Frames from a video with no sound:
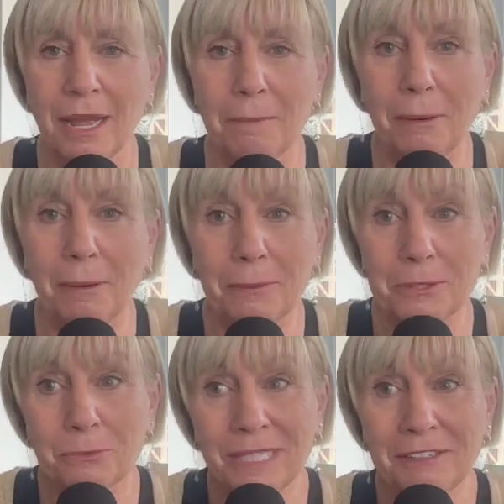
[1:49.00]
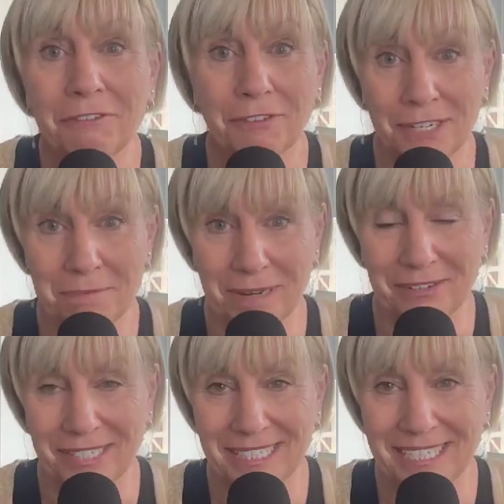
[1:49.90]
But what was really fun about
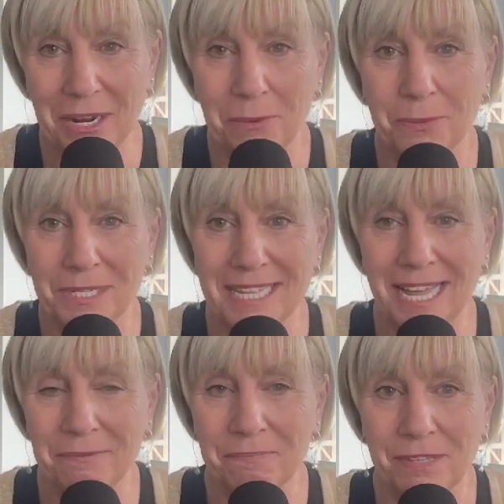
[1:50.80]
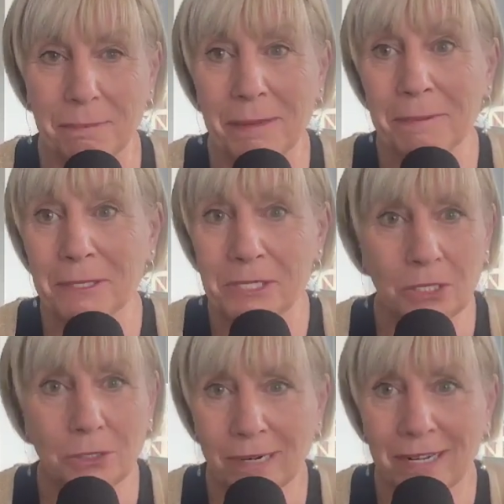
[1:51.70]
it was that people
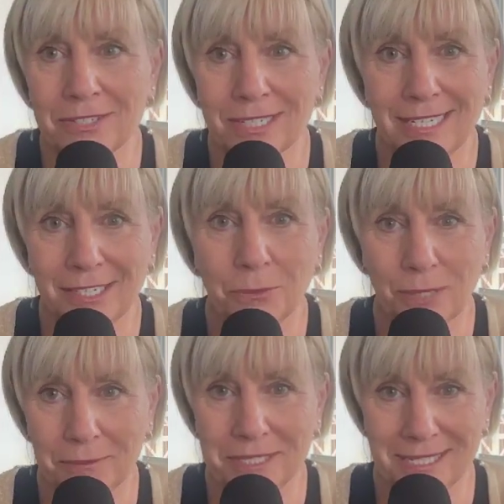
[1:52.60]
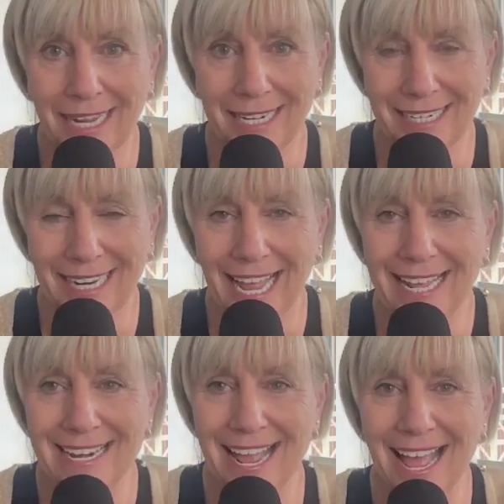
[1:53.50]
stuck around to hear what I was saying.
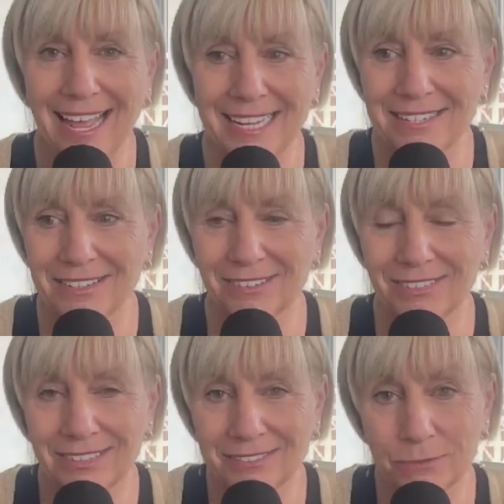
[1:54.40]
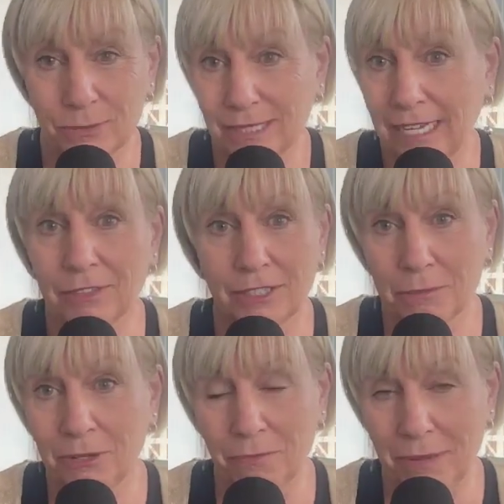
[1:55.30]
And I l- gave a little
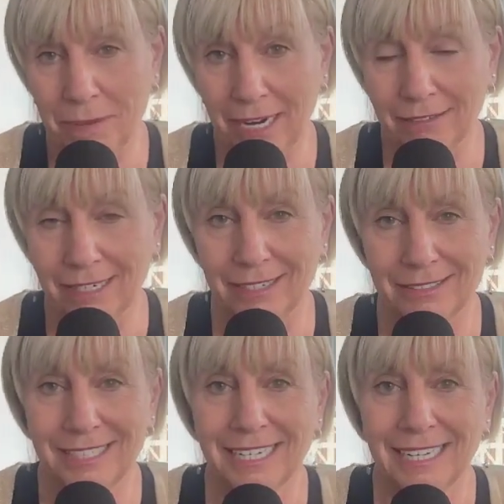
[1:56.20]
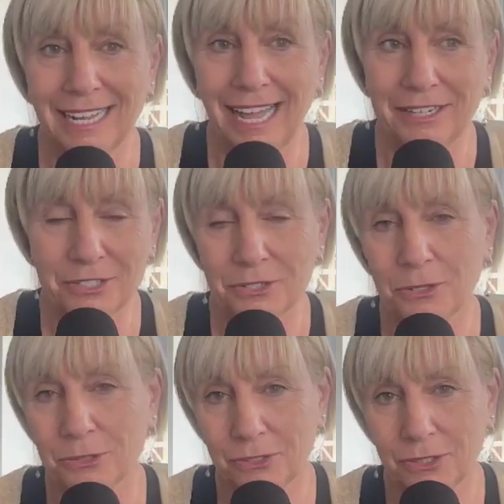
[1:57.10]
bit of my background. I also
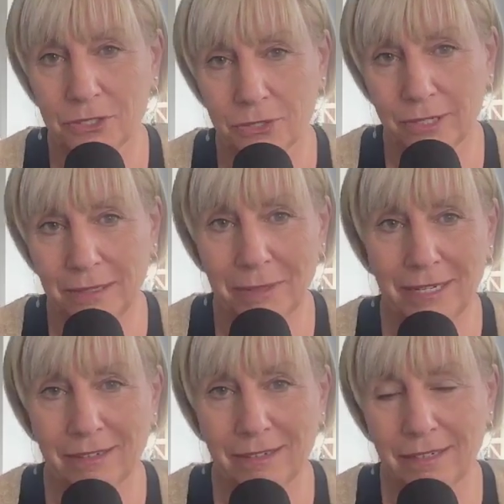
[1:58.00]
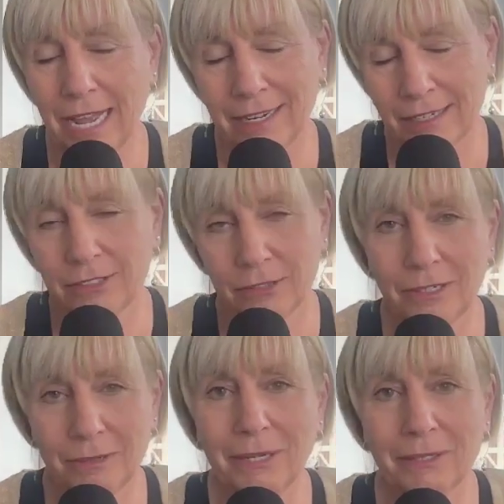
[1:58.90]
told a little story about an anecdote
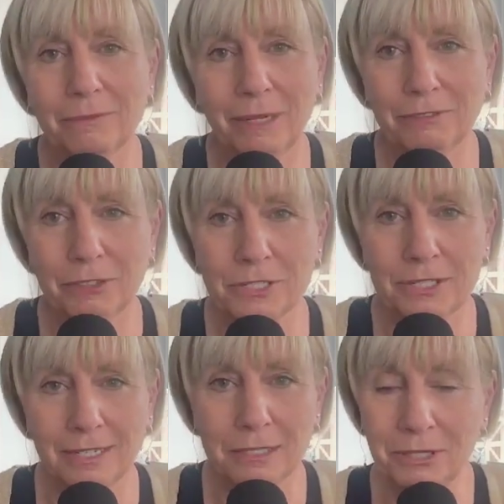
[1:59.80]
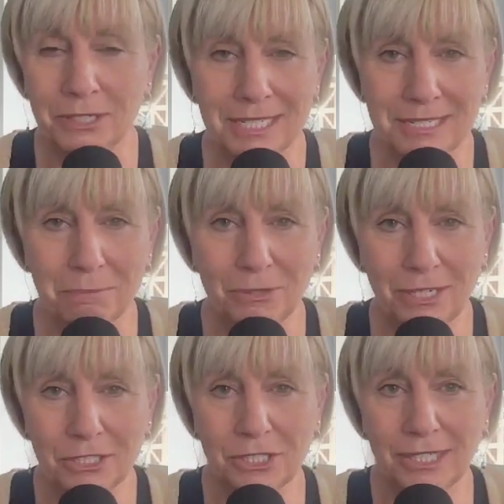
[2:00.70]
about my first experience in
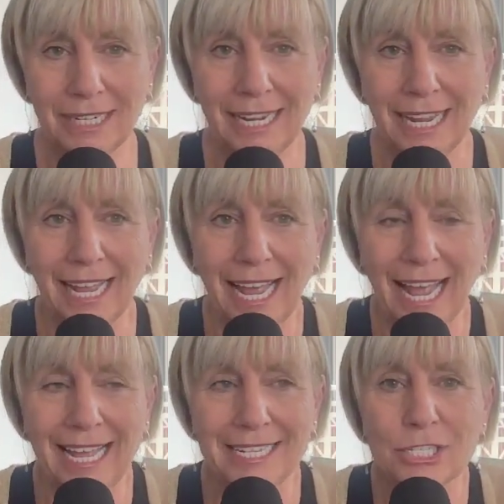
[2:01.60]
production. And